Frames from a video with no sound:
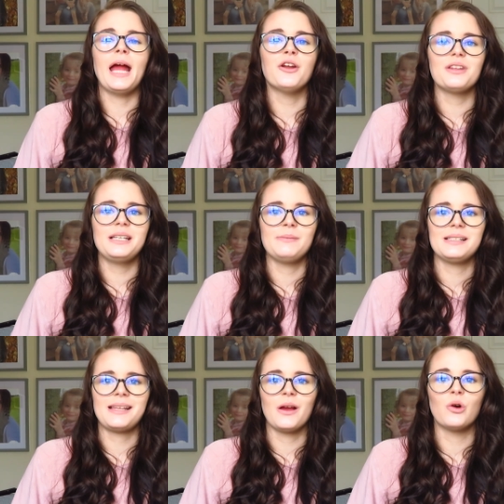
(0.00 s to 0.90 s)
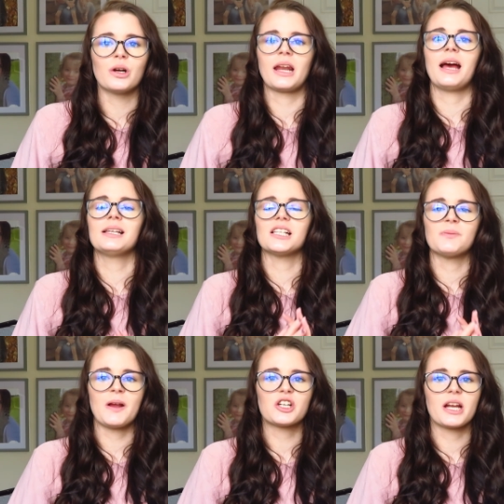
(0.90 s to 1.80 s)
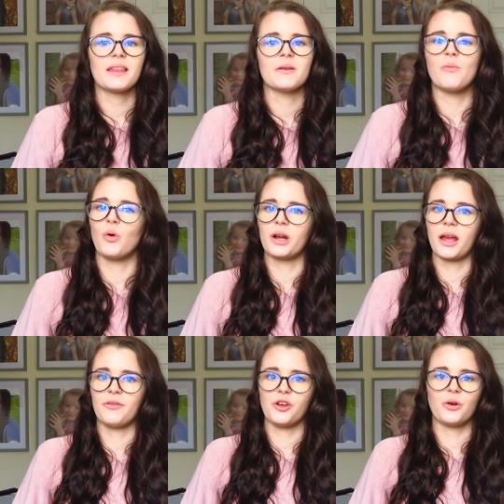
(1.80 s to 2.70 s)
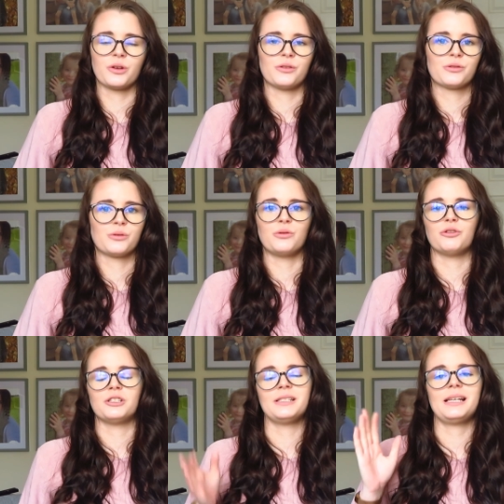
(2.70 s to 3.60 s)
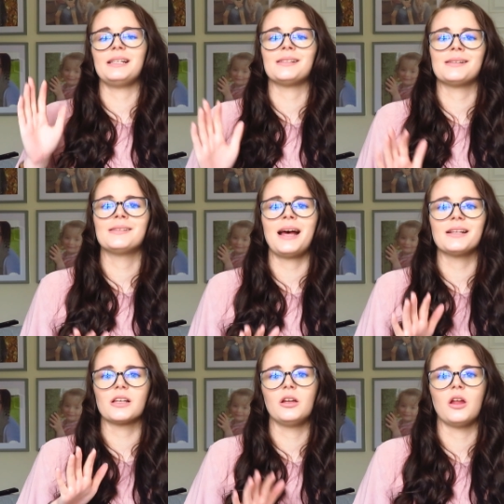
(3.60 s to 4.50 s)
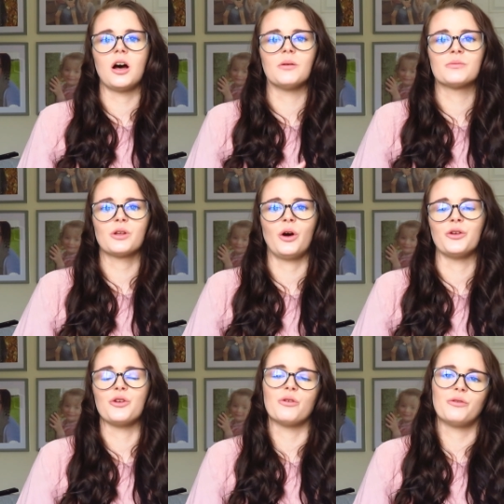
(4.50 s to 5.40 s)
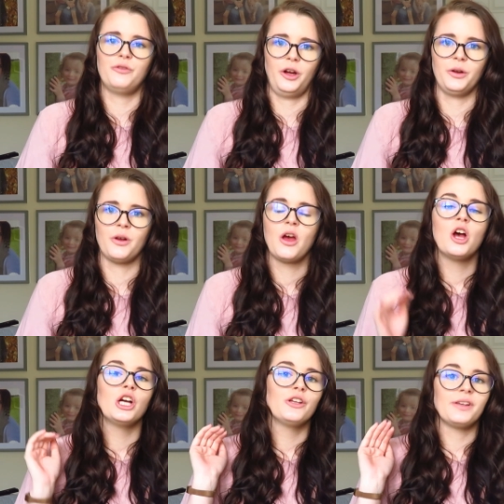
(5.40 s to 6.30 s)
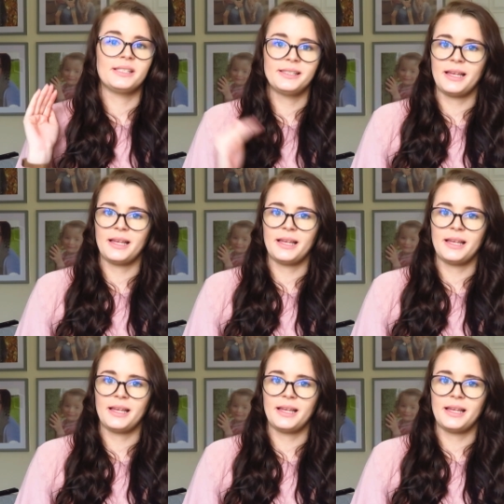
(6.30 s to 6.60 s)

Another tip to stay organised, especially in the morning if you're going on school runs, is set alarms on your phone for